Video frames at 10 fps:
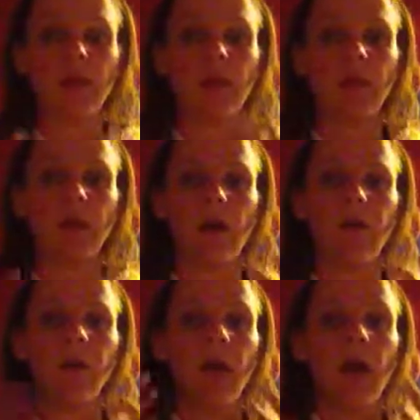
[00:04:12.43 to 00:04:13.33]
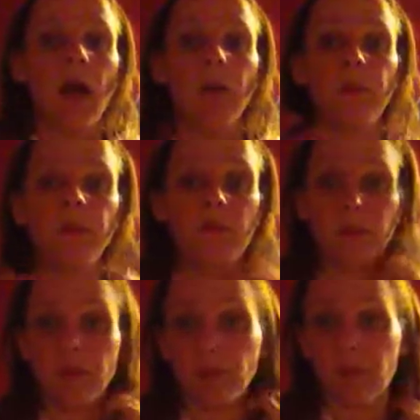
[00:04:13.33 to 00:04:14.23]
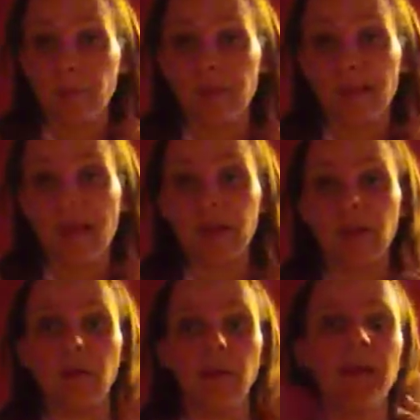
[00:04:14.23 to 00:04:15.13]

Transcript: and I love how beautiful the piano.